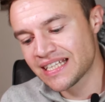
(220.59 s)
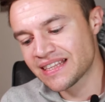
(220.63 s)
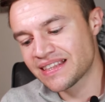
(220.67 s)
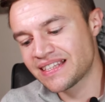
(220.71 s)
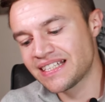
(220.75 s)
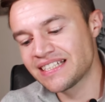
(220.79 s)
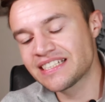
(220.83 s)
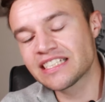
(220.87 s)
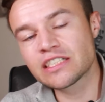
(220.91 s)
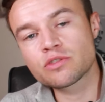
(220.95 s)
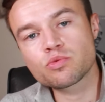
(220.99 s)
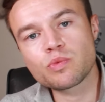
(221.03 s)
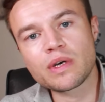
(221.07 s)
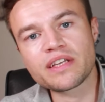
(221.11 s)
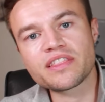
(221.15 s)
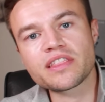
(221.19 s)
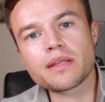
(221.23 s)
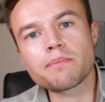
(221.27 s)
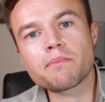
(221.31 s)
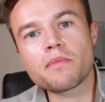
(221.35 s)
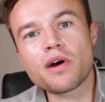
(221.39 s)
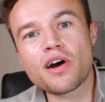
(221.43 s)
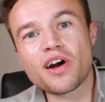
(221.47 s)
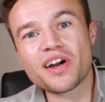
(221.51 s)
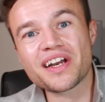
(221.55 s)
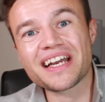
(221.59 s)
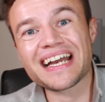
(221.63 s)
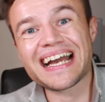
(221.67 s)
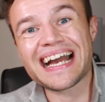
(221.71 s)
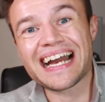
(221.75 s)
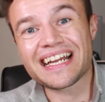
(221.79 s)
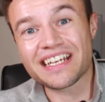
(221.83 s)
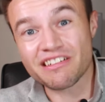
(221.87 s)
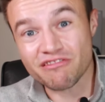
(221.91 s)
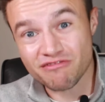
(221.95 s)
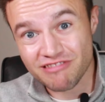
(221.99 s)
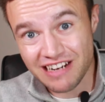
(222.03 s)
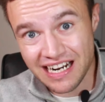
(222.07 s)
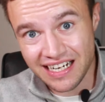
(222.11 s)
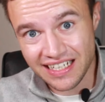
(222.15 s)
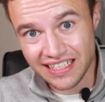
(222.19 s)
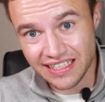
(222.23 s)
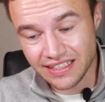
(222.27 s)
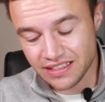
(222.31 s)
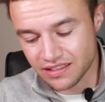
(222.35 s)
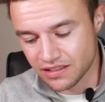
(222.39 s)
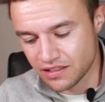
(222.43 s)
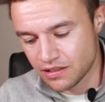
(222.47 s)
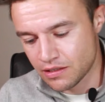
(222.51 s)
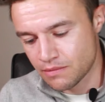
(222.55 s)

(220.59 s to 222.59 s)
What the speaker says: this is when the market had a rally.